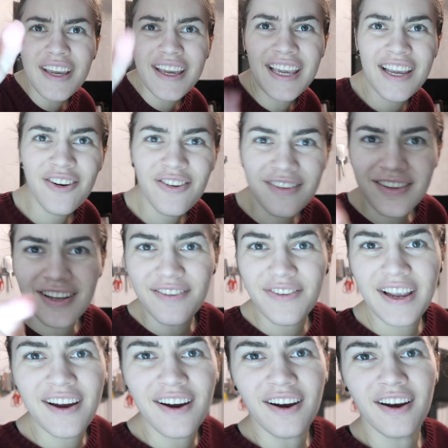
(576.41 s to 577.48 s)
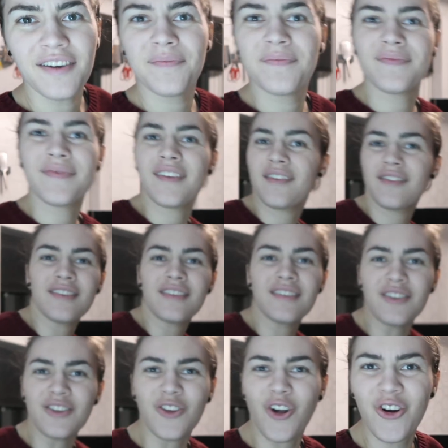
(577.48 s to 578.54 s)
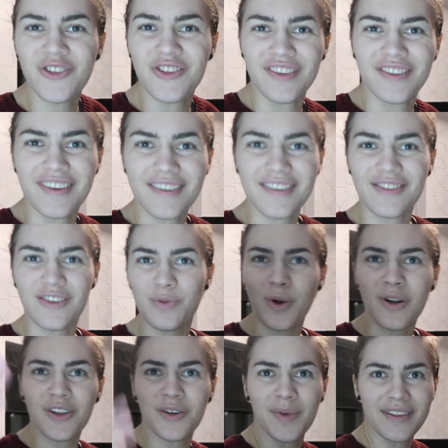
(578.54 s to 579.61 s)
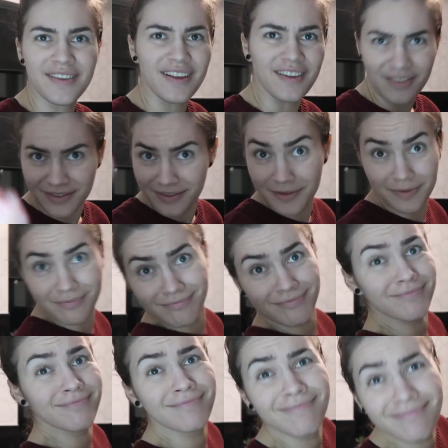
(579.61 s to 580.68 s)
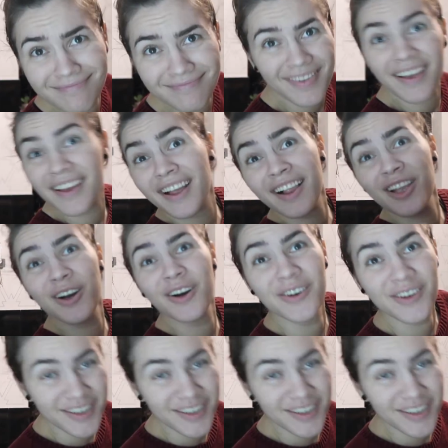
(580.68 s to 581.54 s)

look at here instead of here. Just a narcissist, just want to look at myself. Hello,